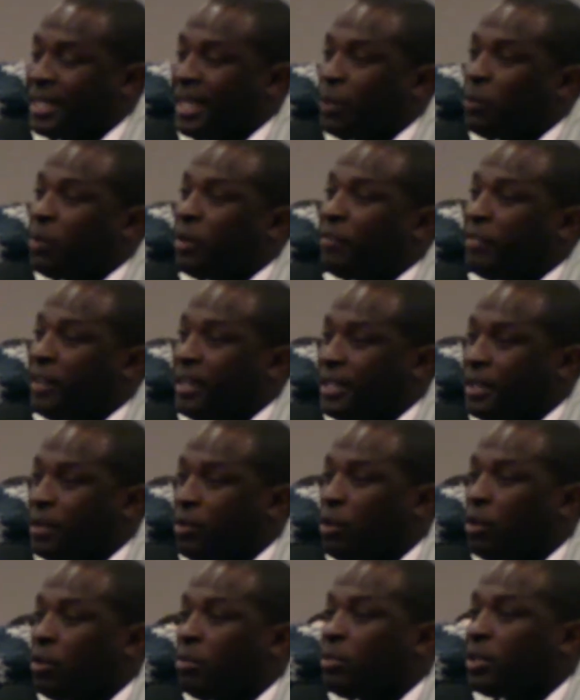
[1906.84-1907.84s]
that we're facing
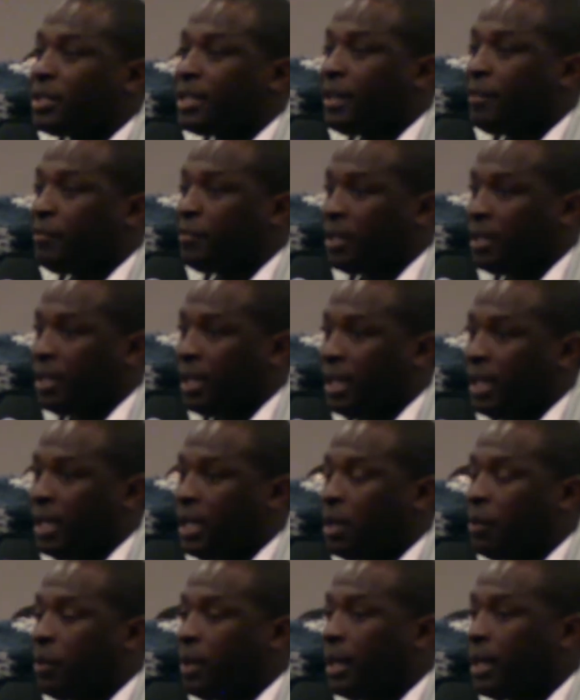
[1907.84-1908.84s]
almost every day in
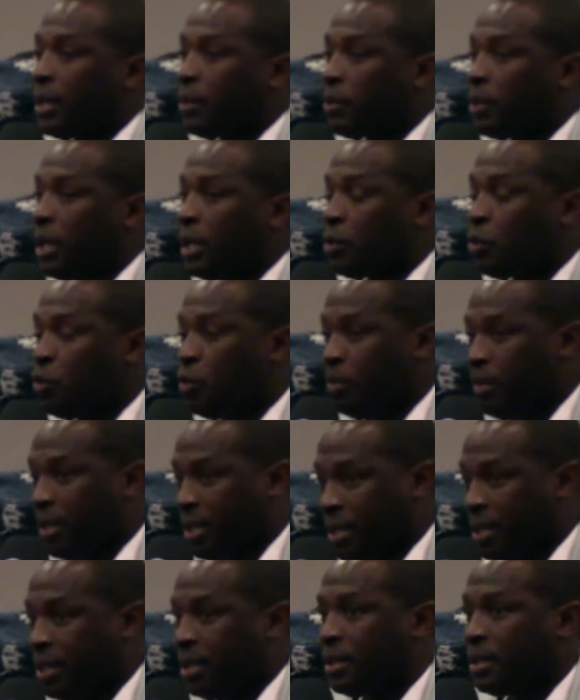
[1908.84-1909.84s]
our rural
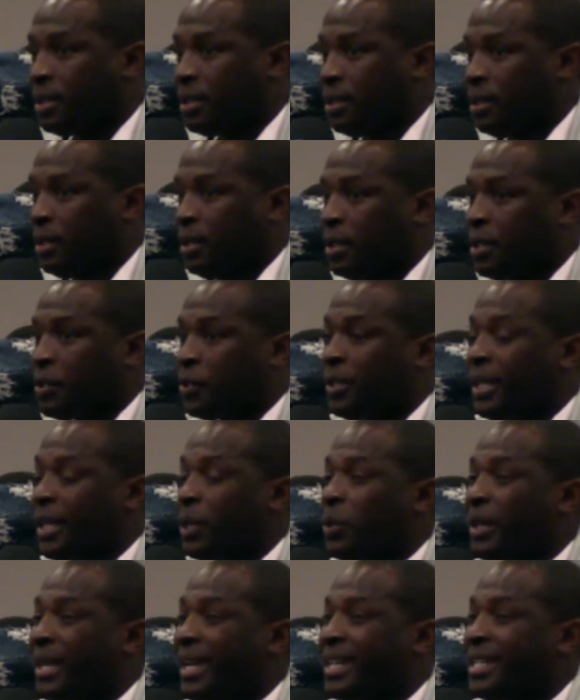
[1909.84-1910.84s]
communities so that
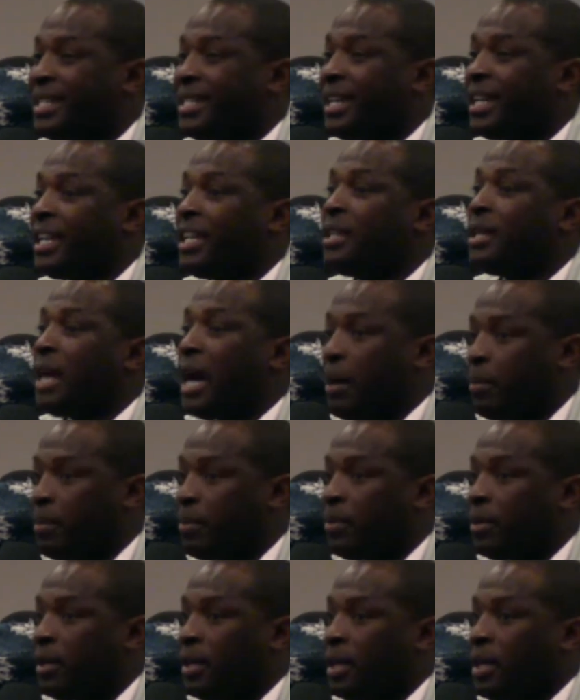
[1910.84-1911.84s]
we can take it up.
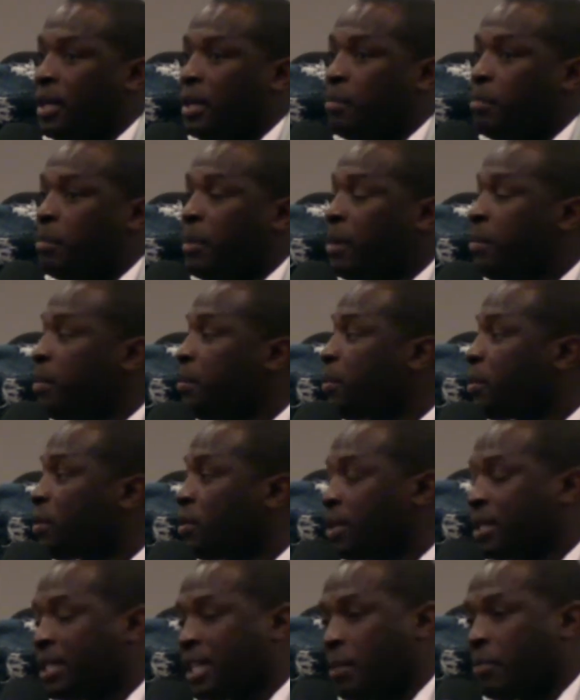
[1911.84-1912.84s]
Maybe
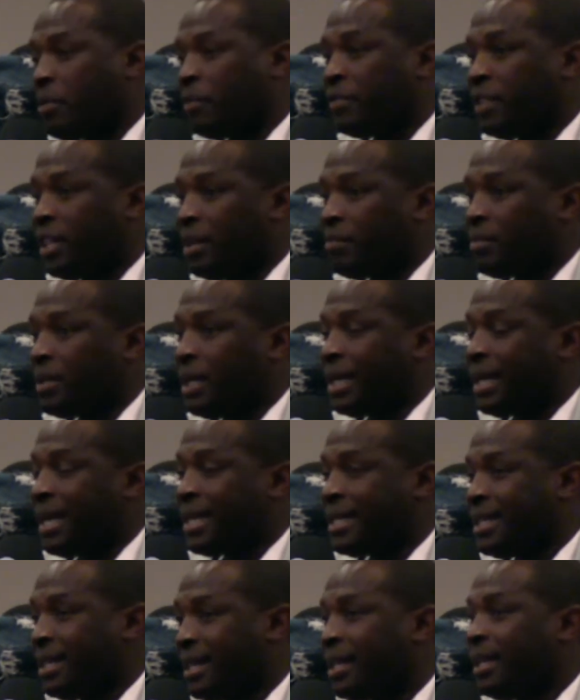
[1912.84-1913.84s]
because some of them that are
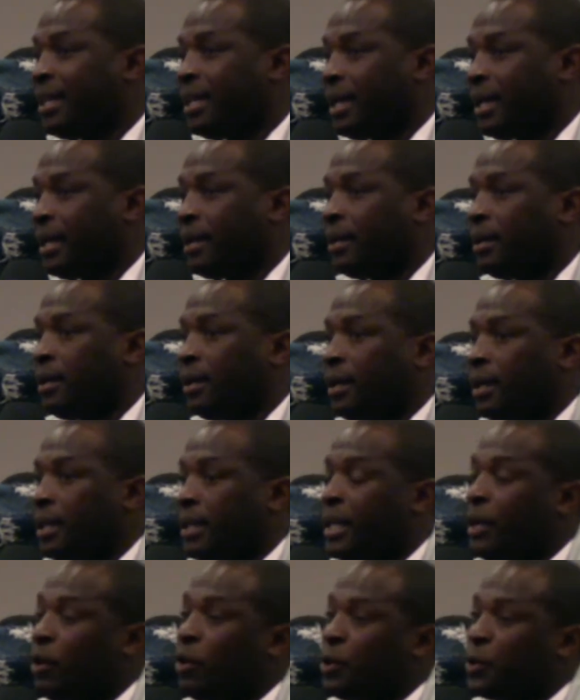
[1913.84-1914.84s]
sitting here,
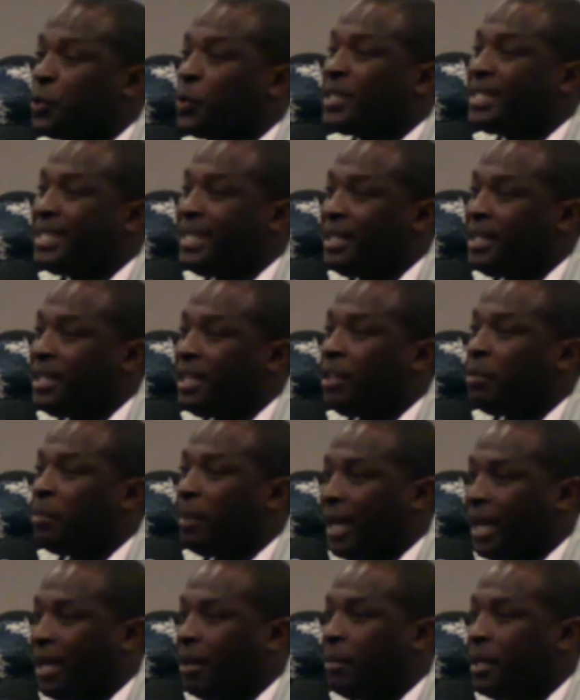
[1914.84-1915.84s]
they also sit in
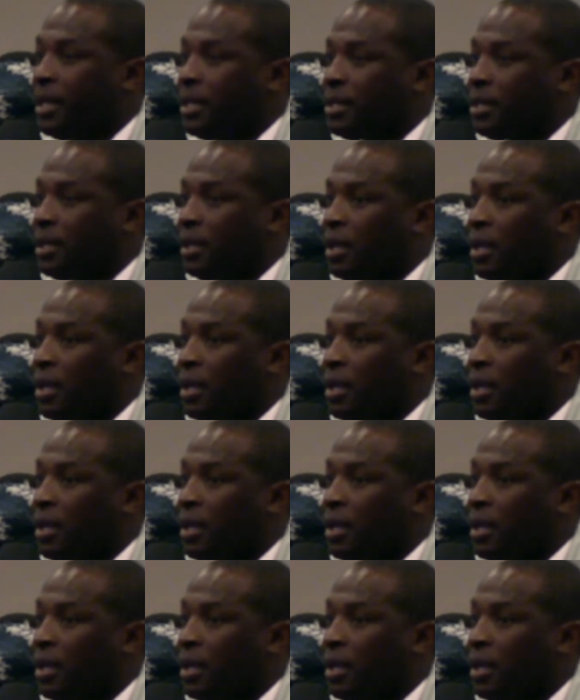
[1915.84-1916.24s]
parliament.